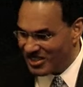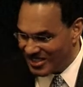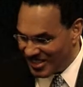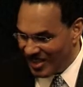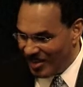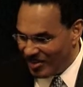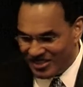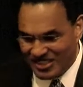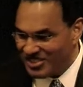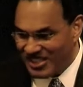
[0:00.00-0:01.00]
Just
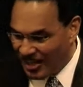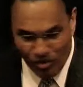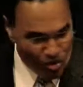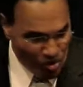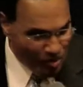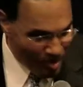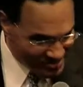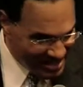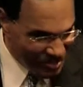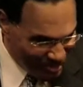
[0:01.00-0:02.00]
because they're scared of word
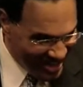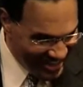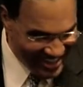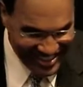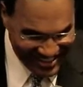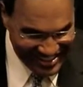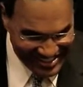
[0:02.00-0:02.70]
problems anyway.